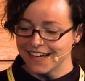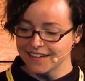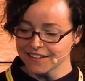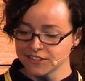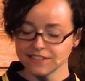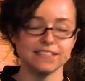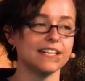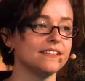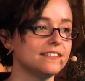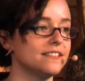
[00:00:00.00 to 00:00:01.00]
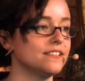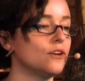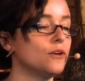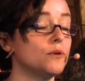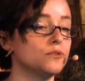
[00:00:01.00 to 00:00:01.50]
And actually there is this
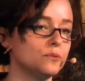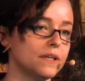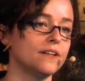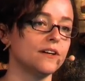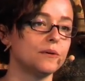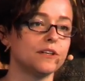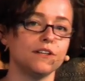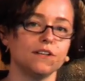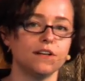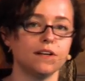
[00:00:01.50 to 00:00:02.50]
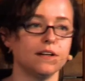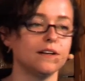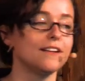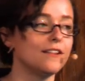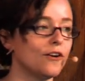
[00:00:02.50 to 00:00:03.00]
almost 1
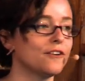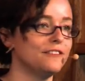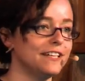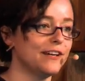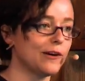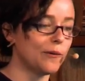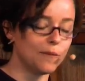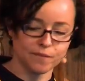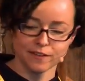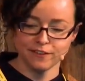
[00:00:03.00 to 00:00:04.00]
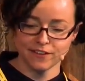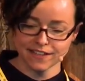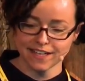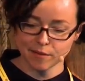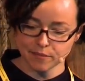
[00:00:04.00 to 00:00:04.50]
hour long video
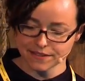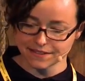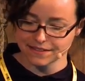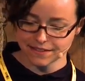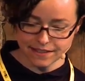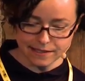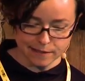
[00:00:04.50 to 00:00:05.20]
where Gabe is